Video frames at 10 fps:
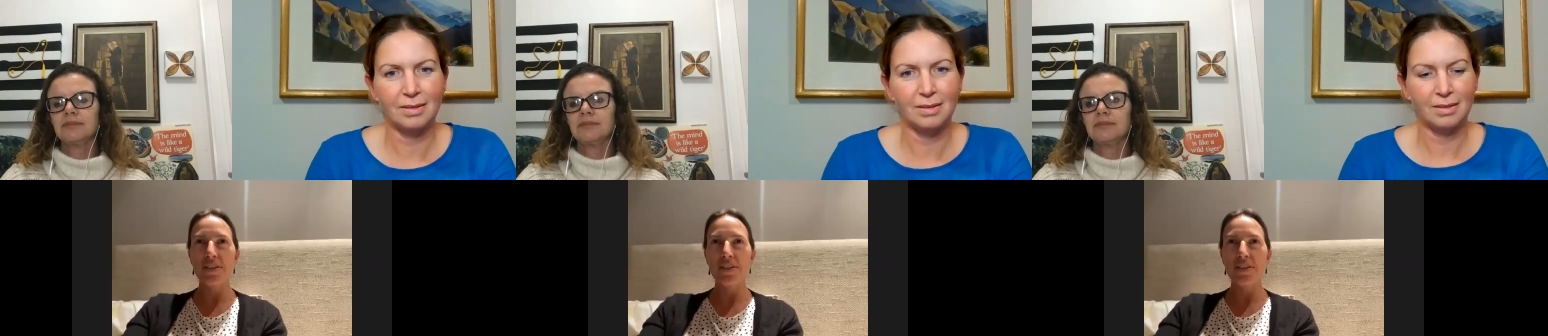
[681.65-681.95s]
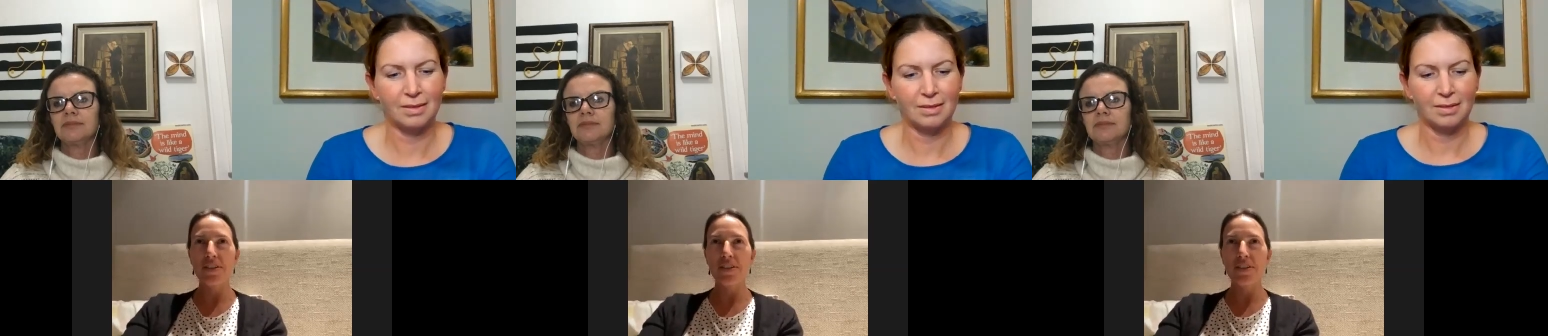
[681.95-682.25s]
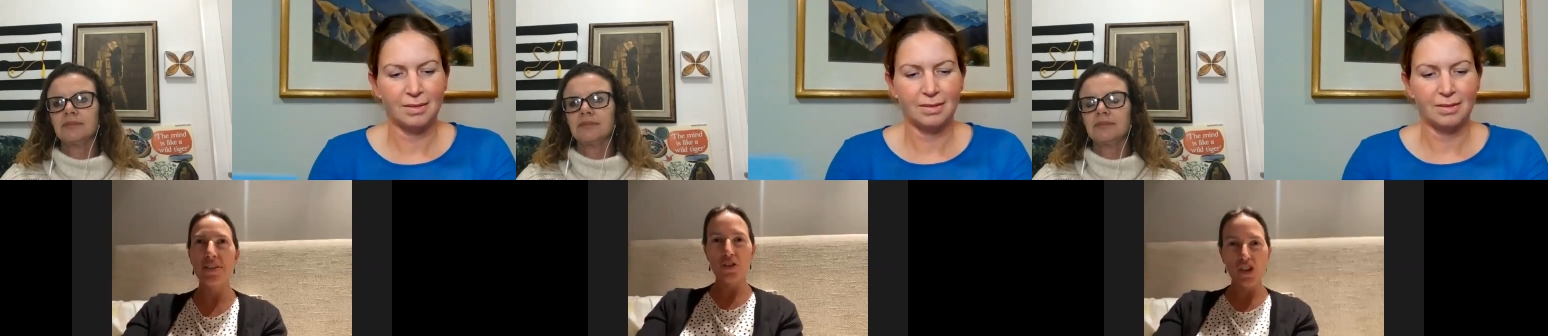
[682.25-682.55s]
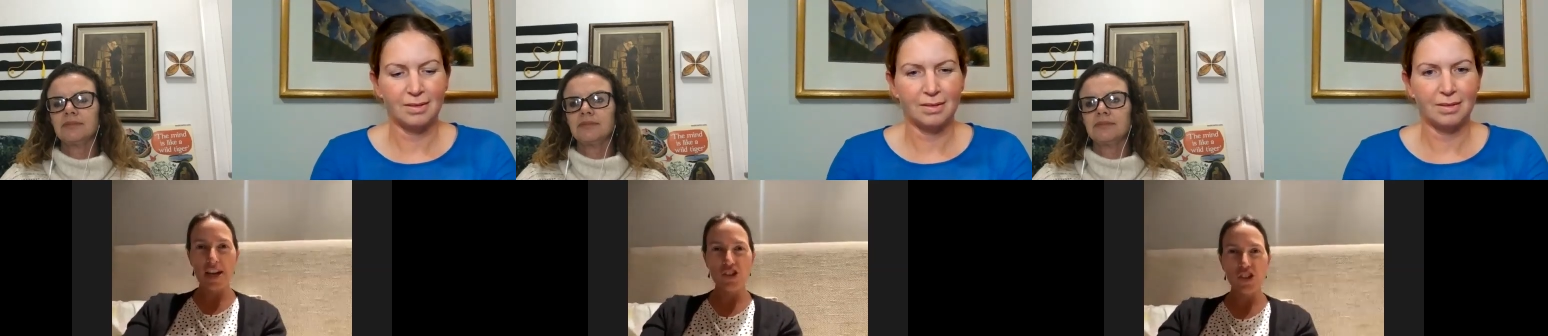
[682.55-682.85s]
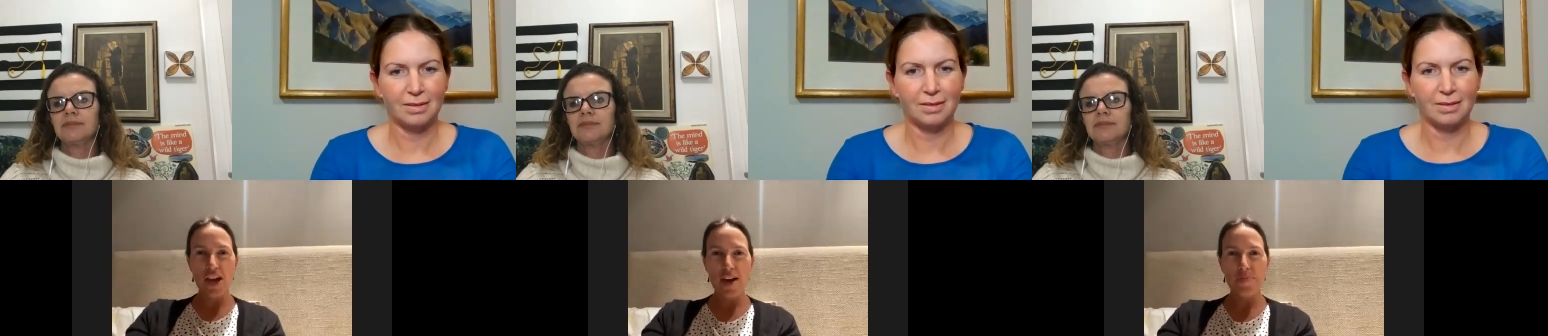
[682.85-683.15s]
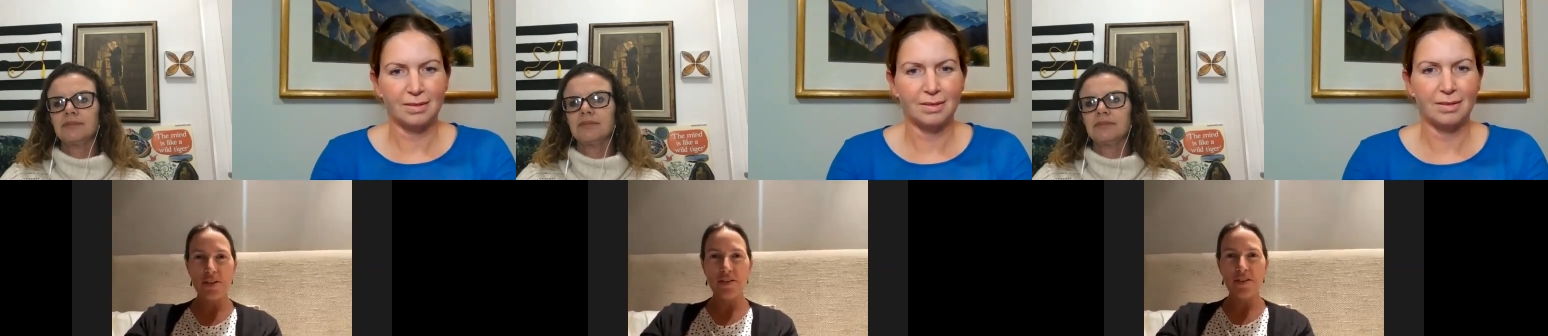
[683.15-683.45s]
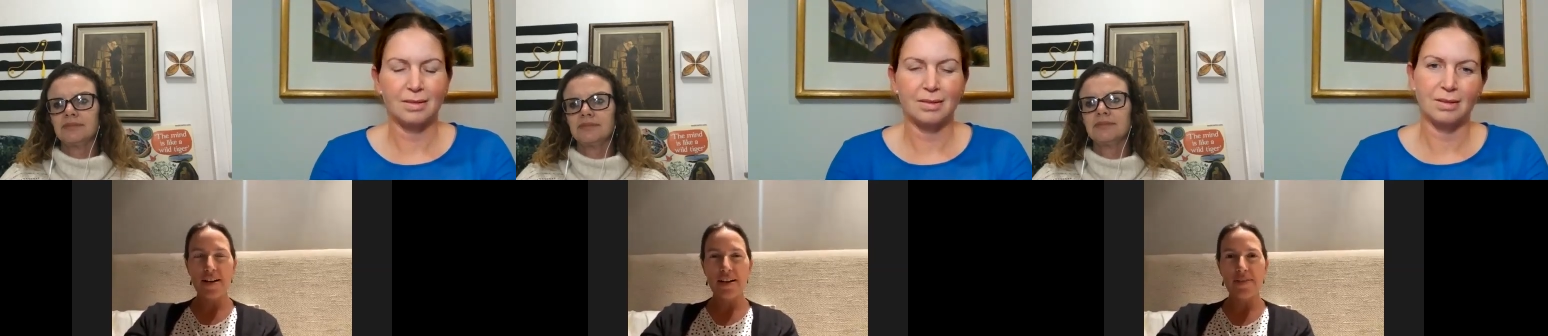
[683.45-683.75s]
Speaker 1: seeing all the change happen.
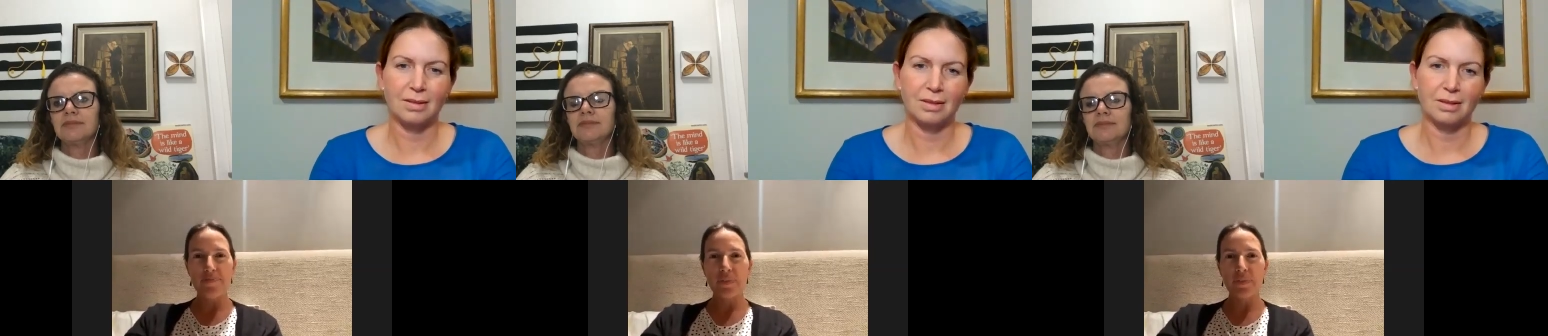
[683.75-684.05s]
Um,